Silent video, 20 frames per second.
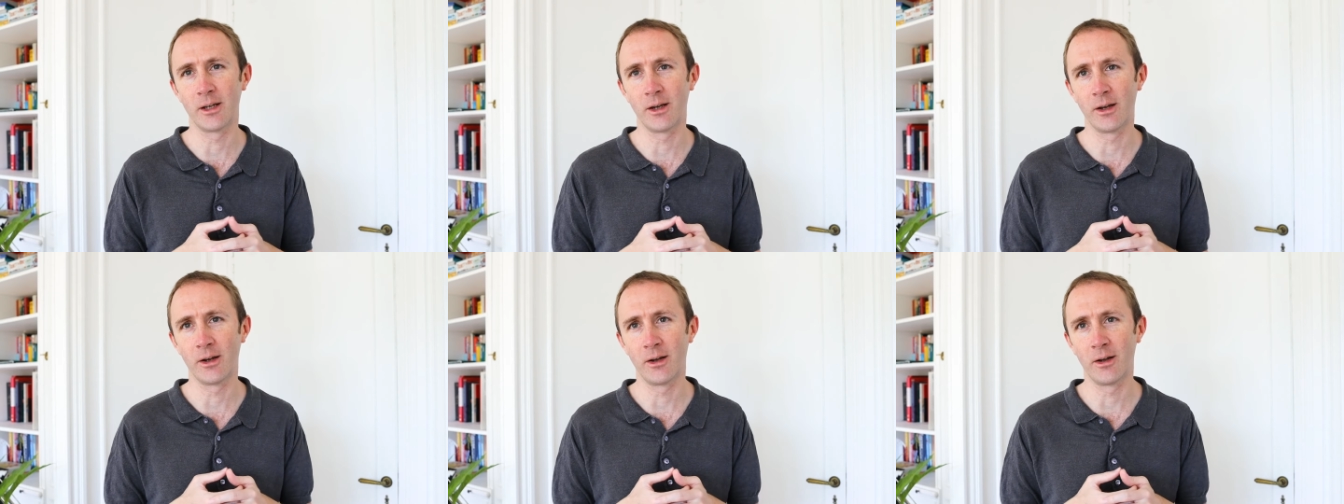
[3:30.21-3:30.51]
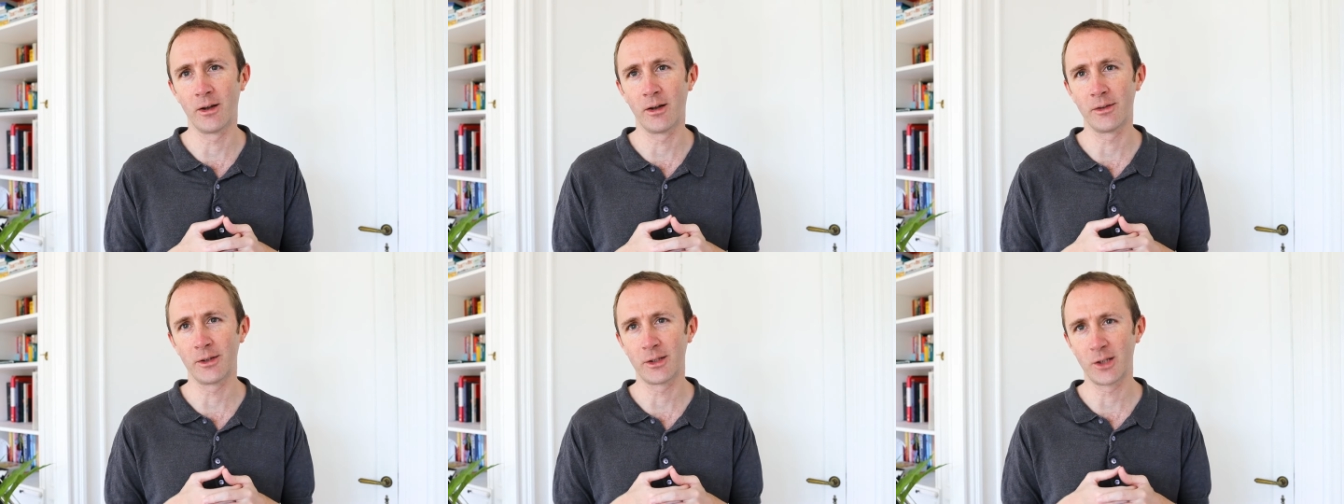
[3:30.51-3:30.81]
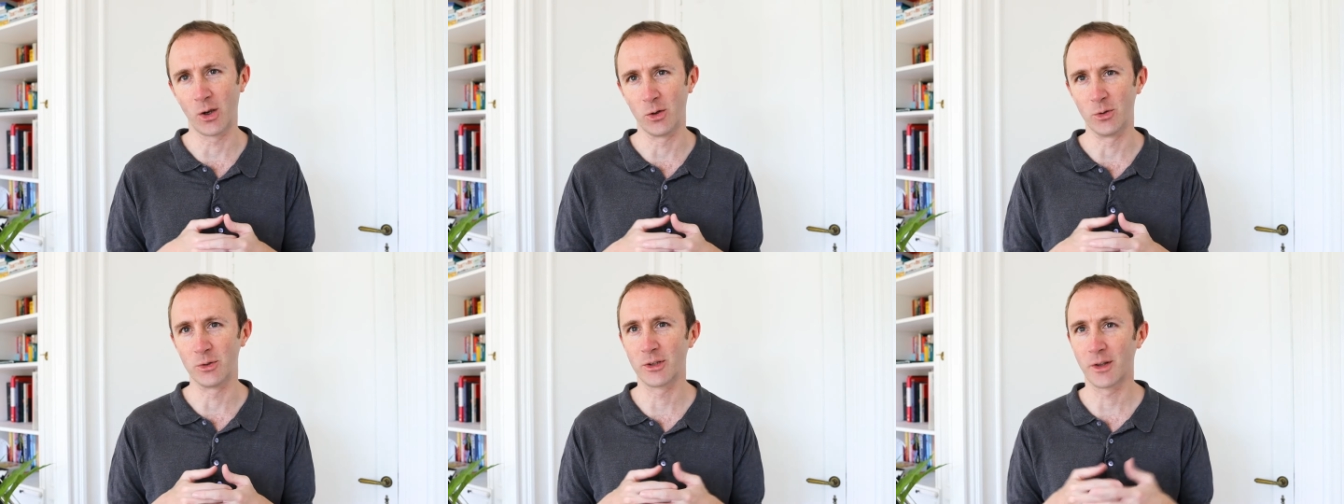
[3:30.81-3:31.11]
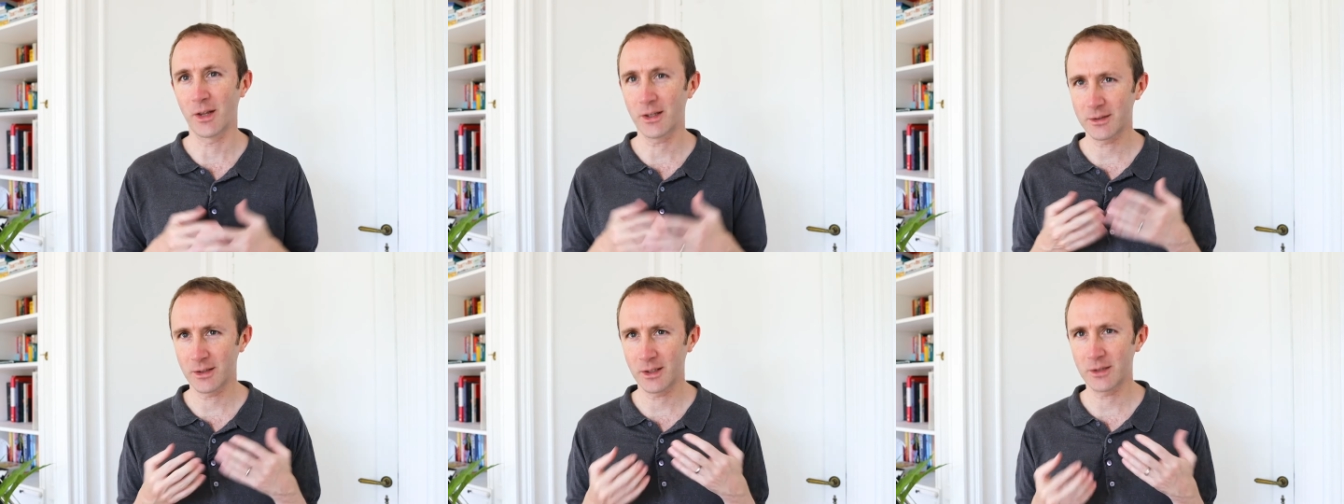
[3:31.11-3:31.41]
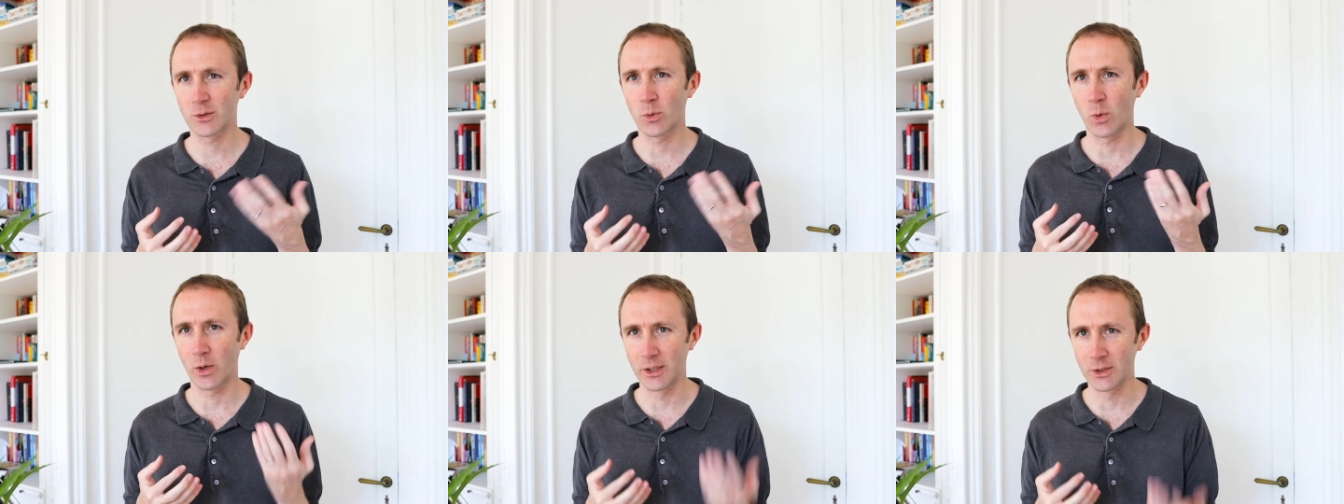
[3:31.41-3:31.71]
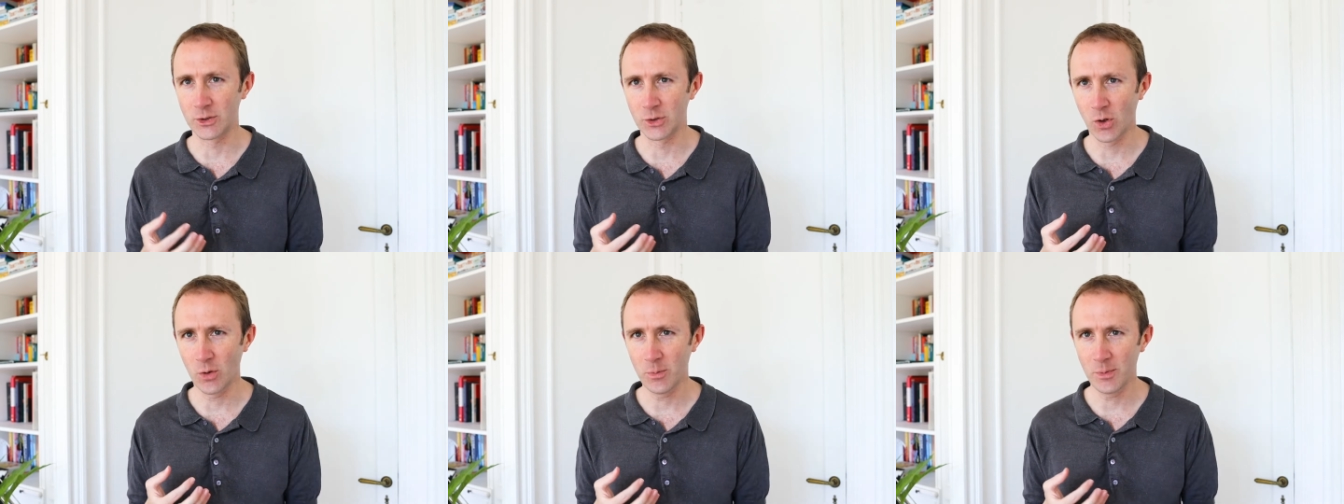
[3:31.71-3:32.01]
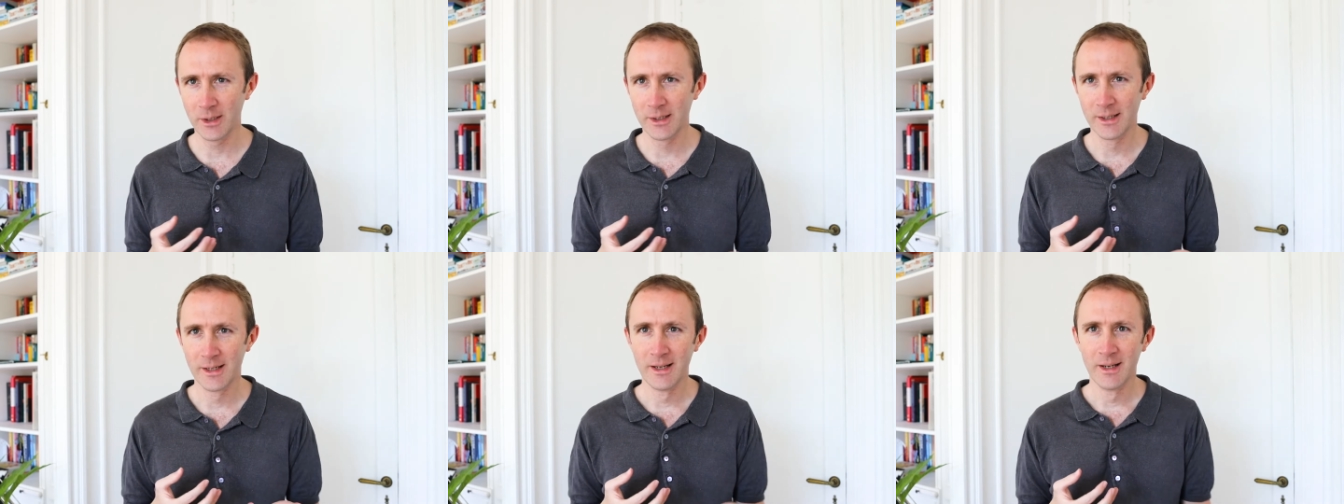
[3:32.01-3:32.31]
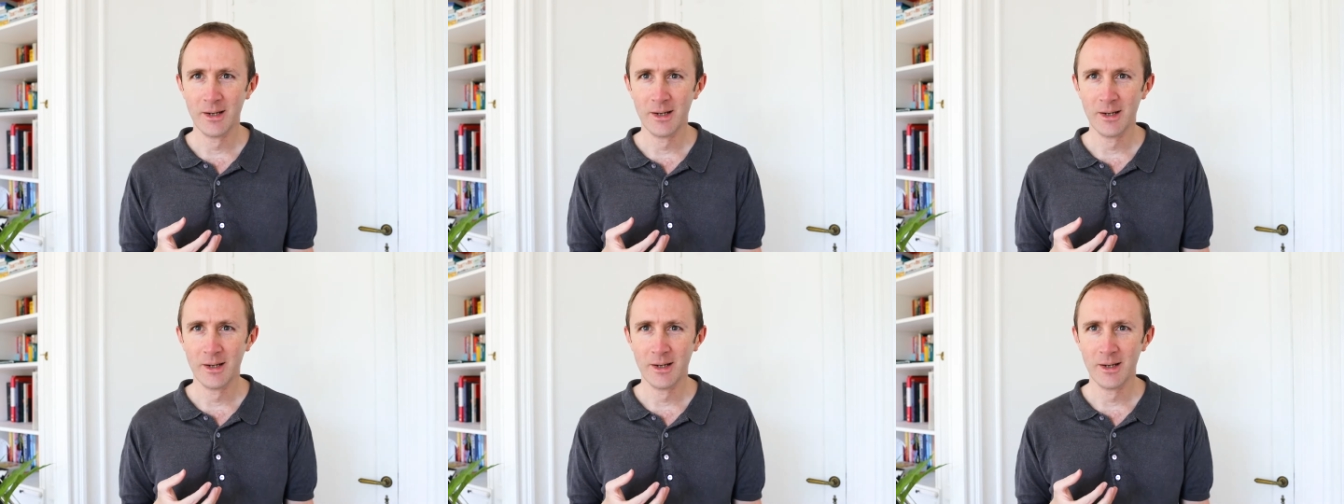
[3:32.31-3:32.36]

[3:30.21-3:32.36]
uh, the code. So that, that's quite a job.